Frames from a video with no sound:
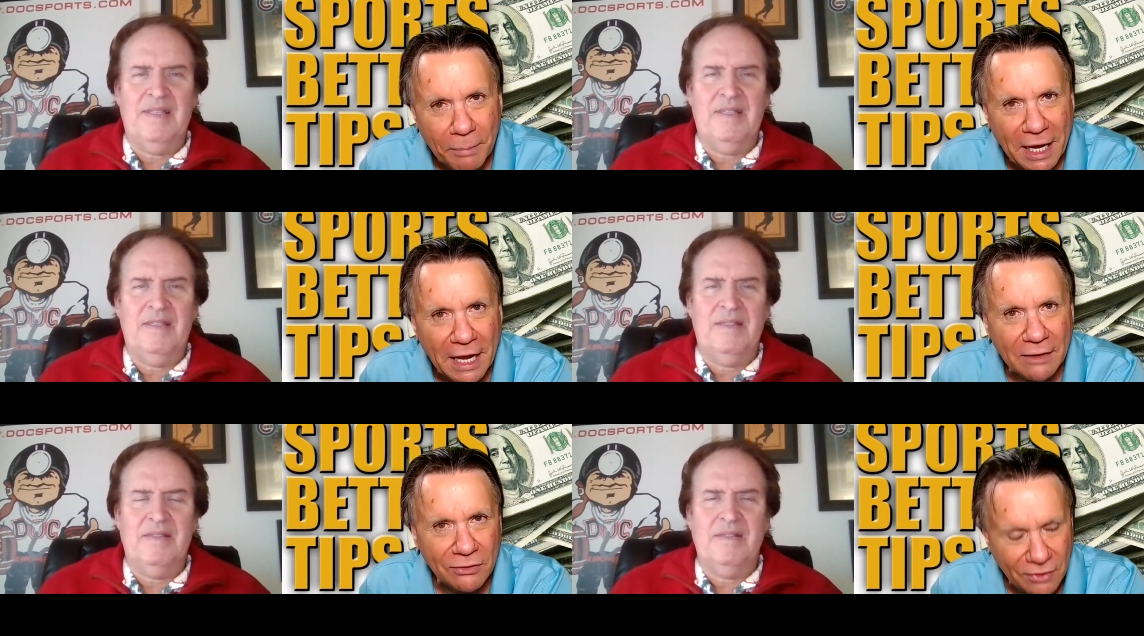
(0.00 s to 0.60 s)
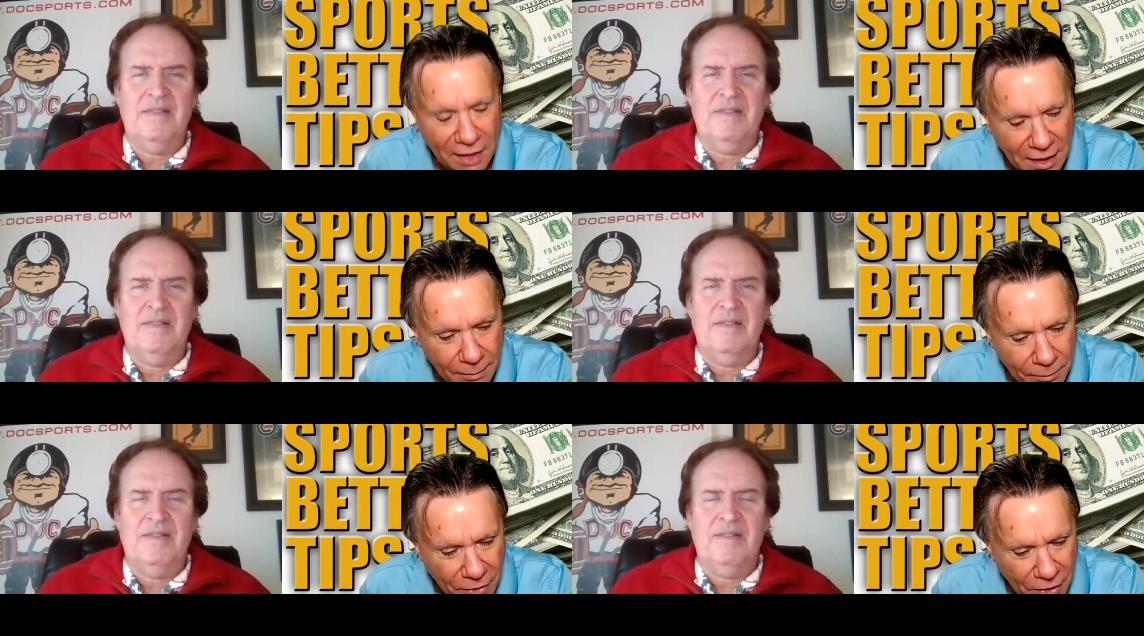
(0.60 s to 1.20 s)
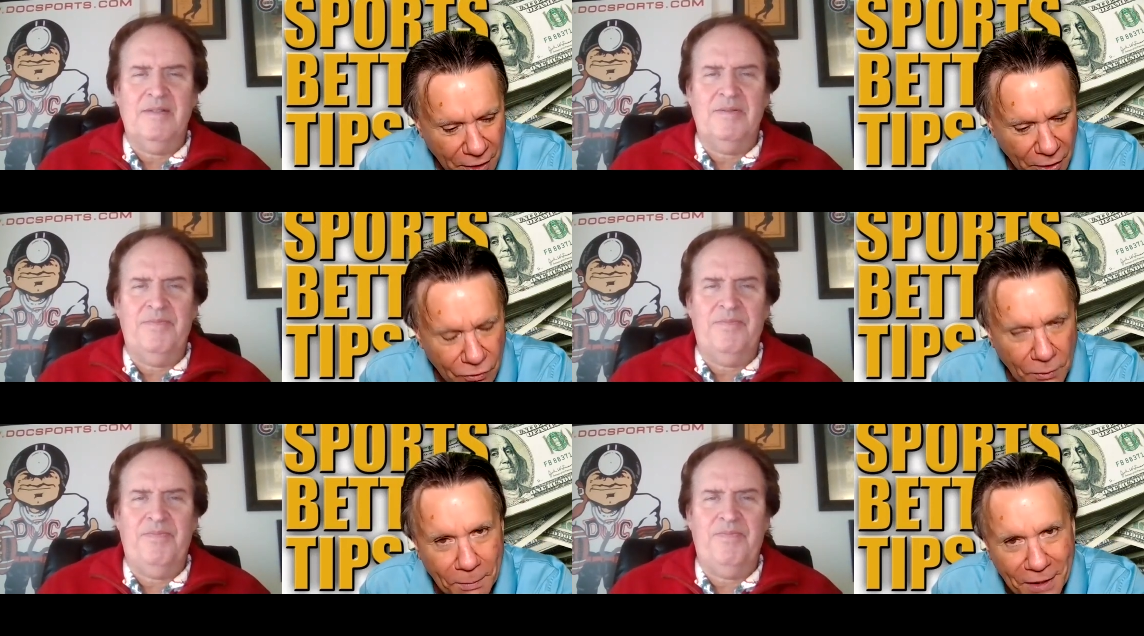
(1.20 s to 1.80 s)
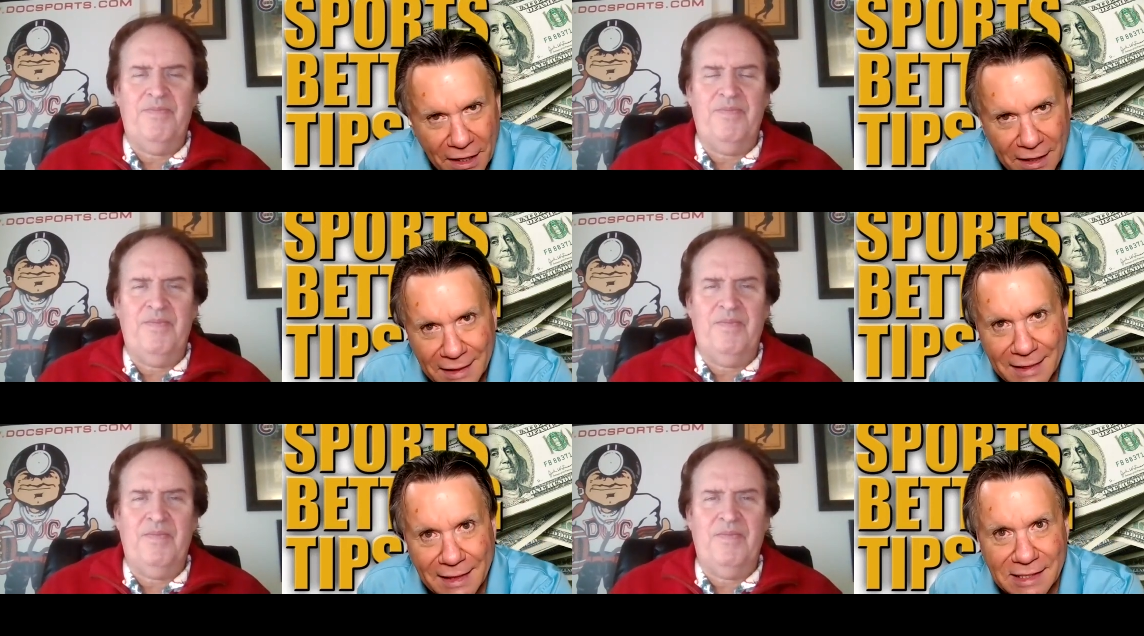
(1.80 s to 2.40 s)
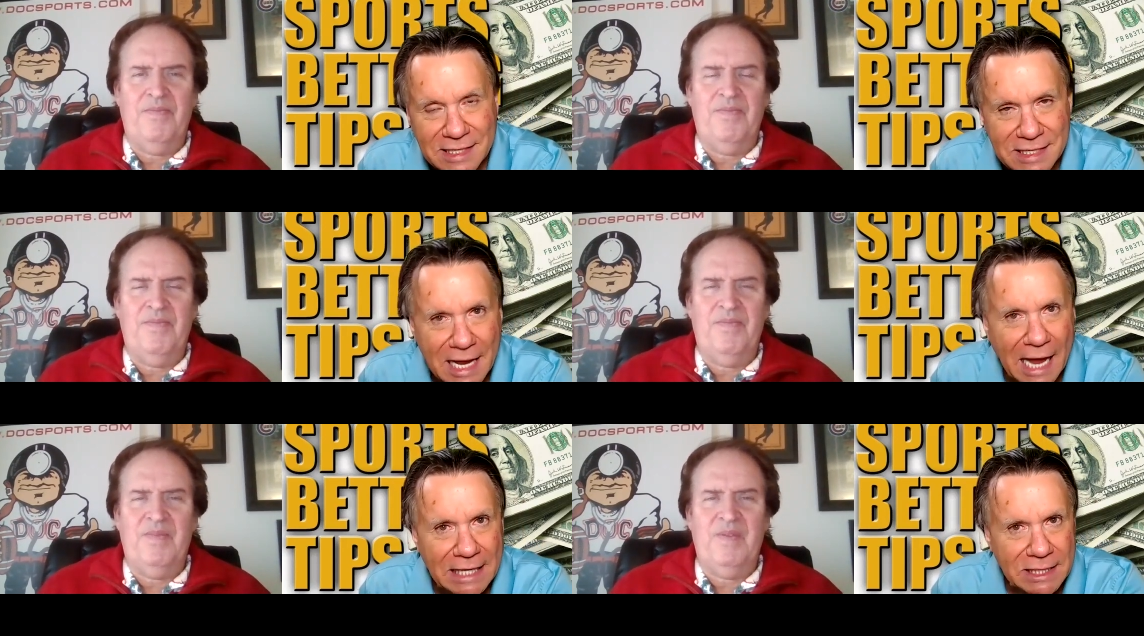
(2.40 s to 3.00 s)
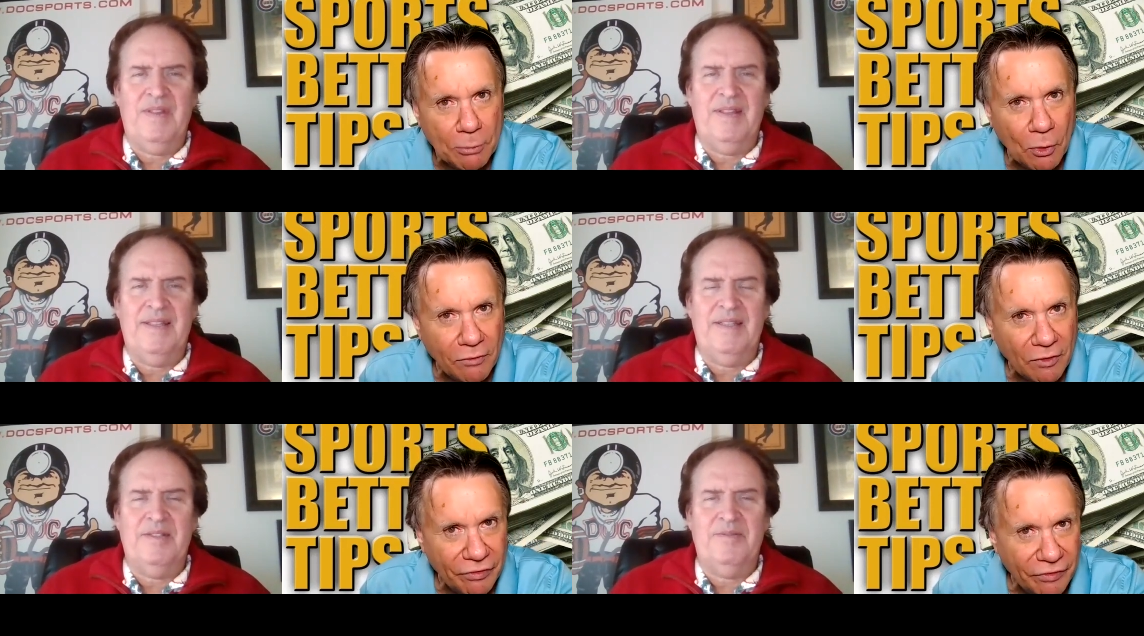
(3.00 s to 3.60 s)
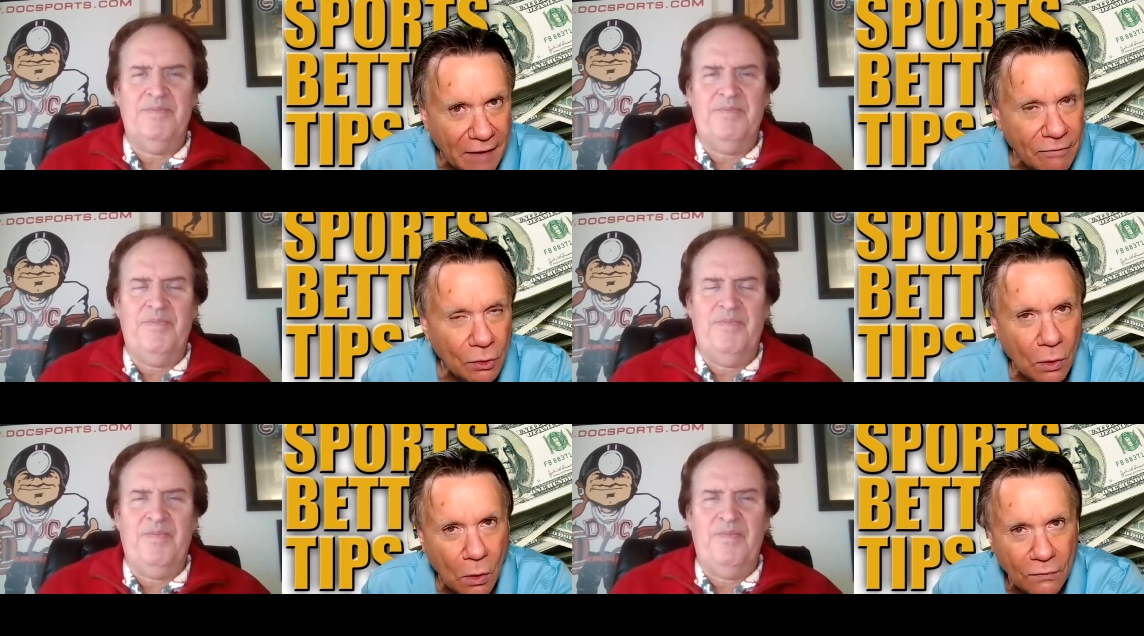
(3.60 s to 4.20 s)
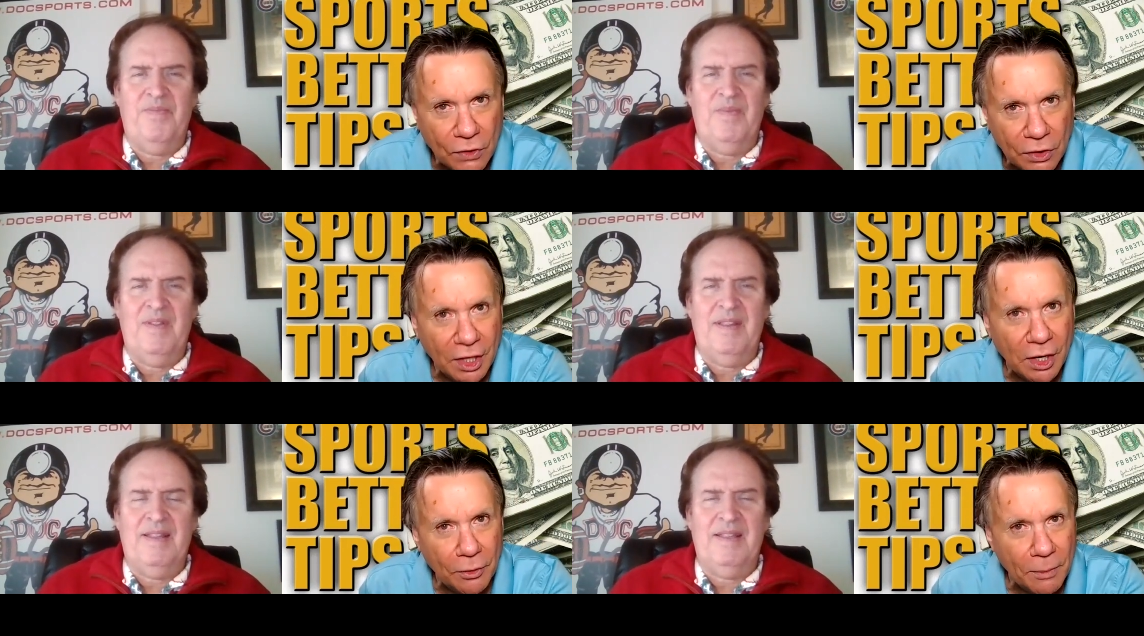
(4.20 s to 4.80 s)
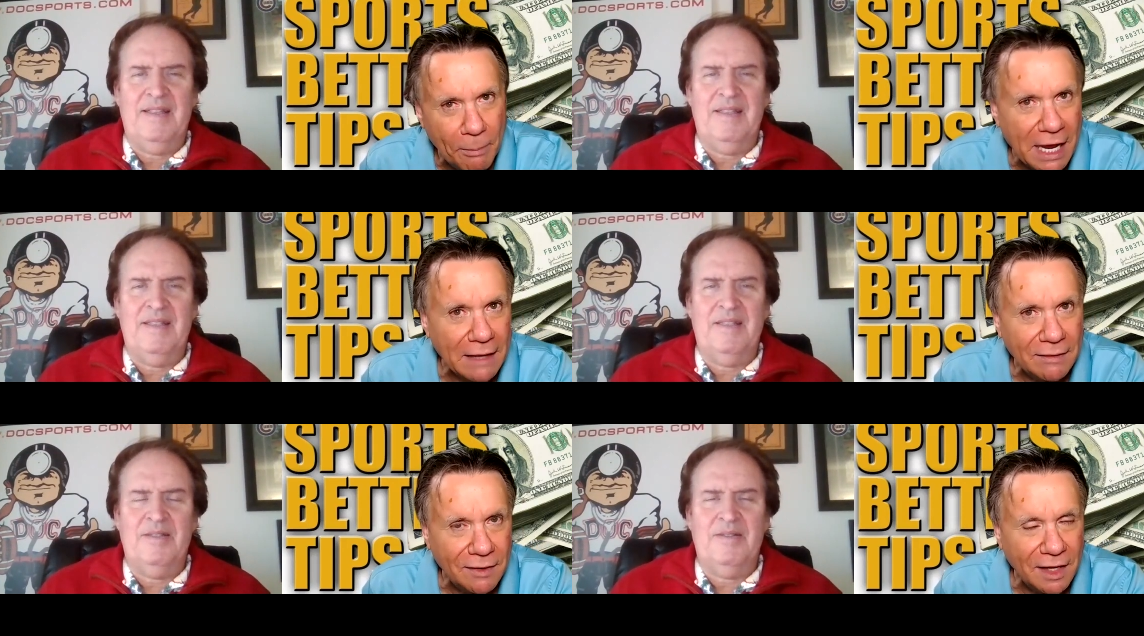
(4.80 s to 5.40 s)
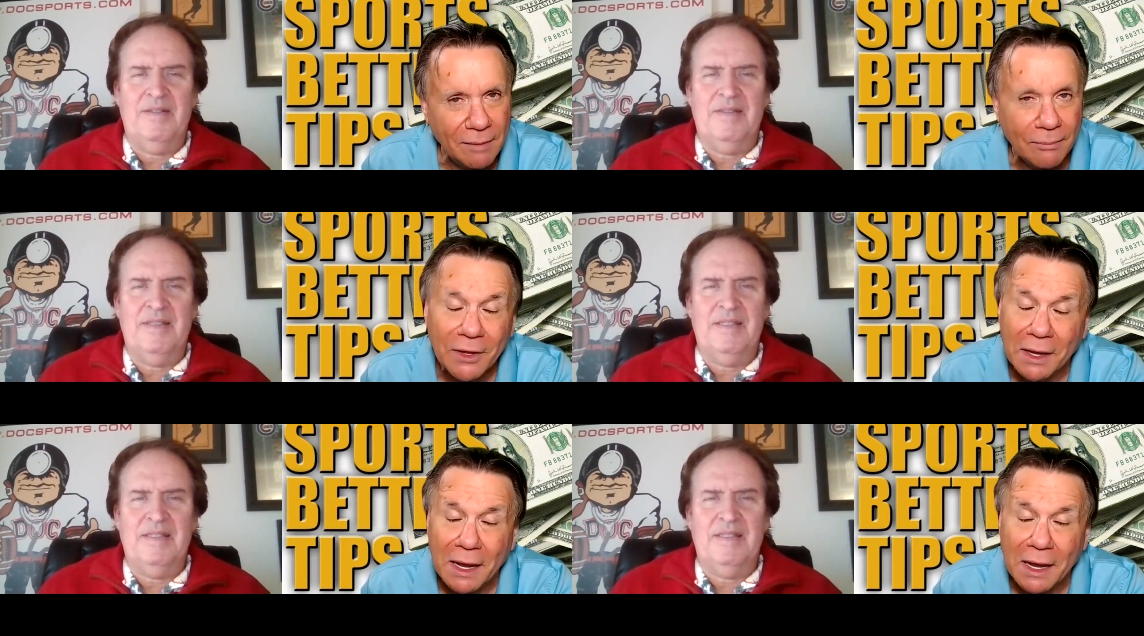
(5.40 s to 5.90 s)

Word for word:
Speaker 1: bad team to be this sizable of a favorite over the other bad team,